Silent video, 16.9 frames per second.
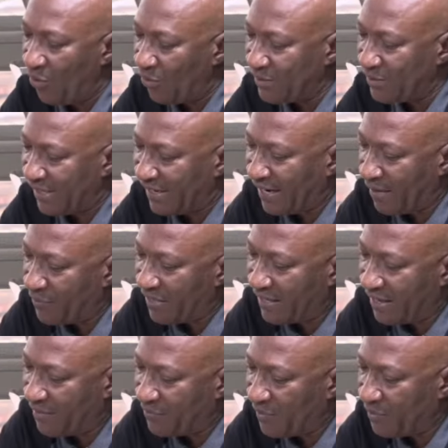Onse na
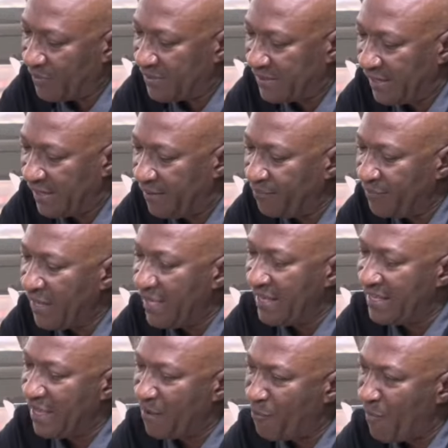me can be say,
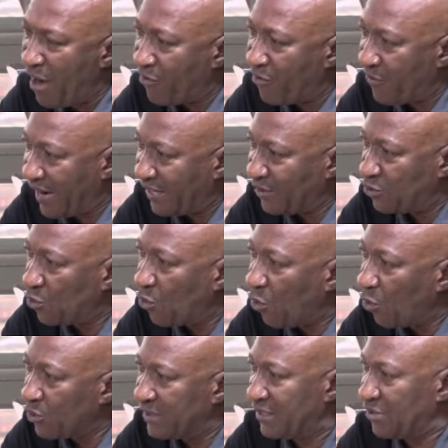ye man right to
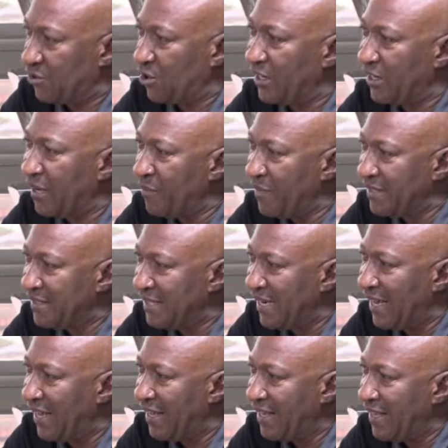host
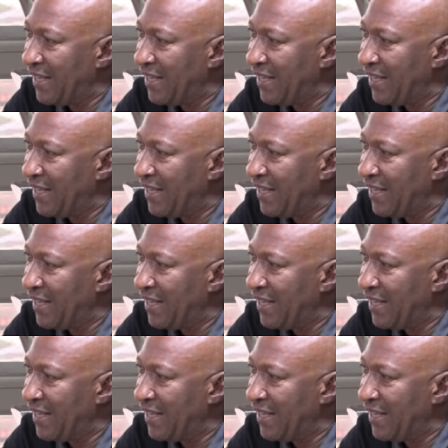tournament.